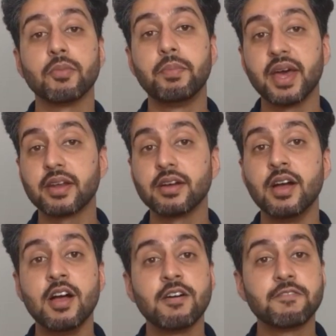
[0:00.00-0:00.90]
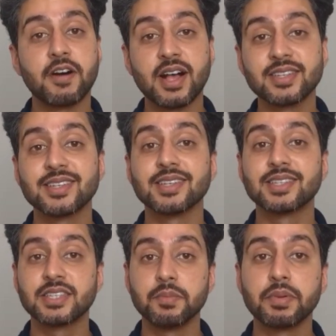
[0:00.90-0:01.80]
for better, faster,
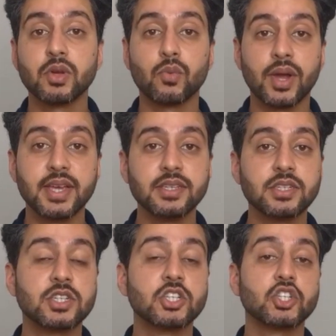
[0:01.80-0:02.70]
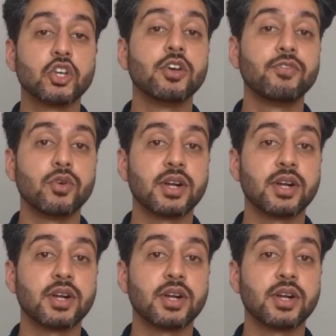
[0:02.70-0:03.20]
simpler ways to serve your